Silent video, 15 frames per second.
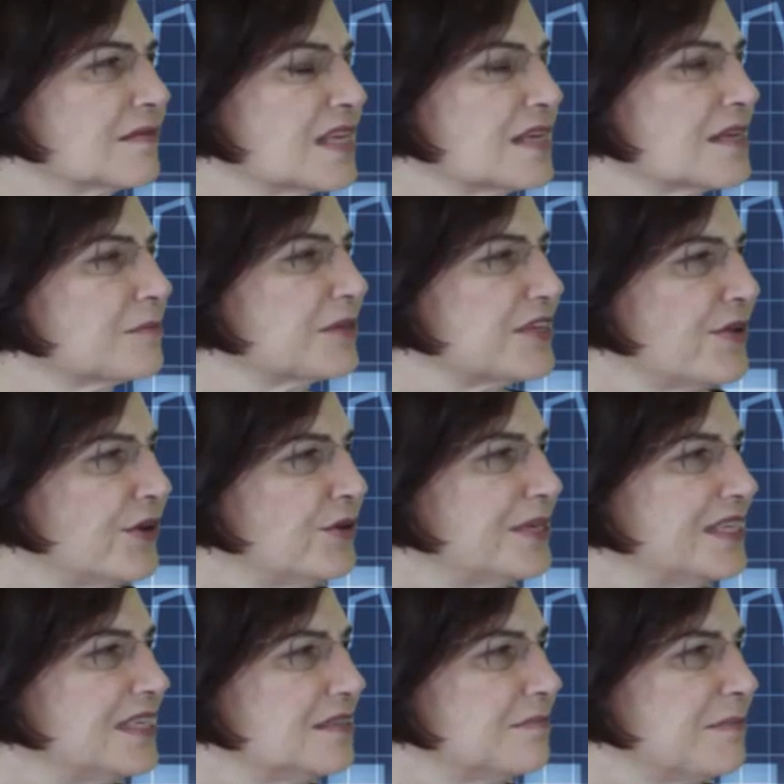But no
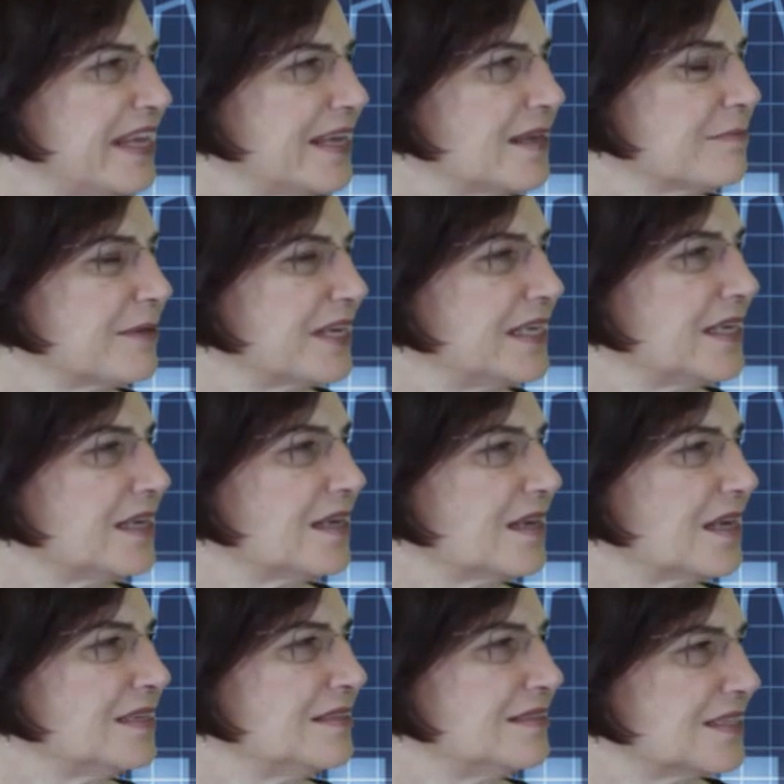one is making money
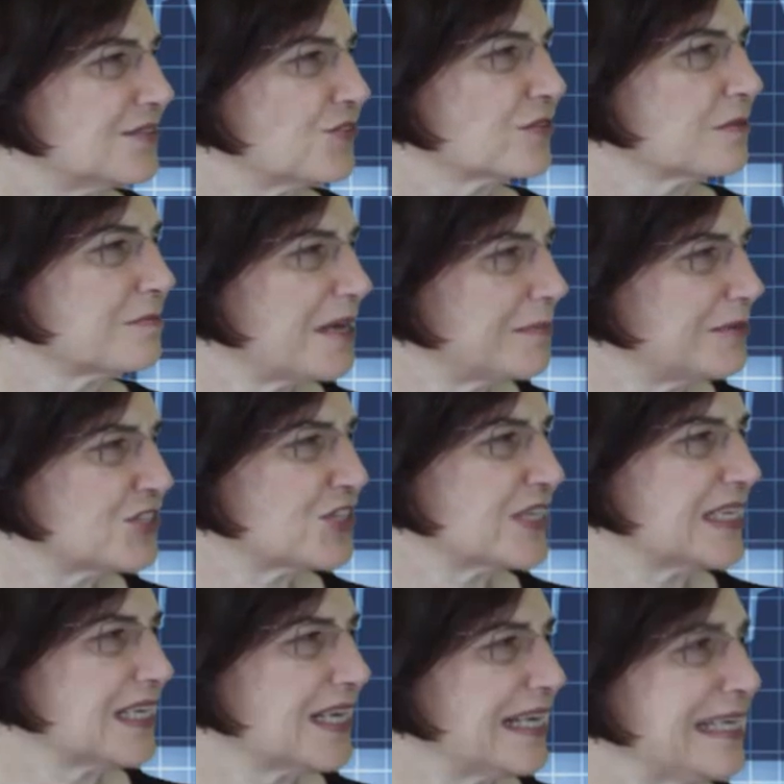in digital
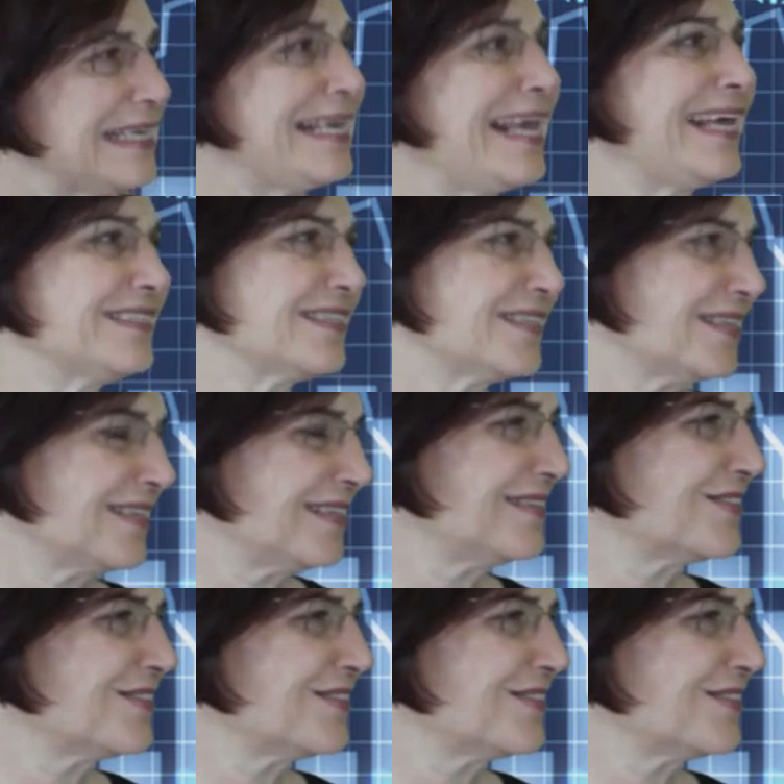publishing yet.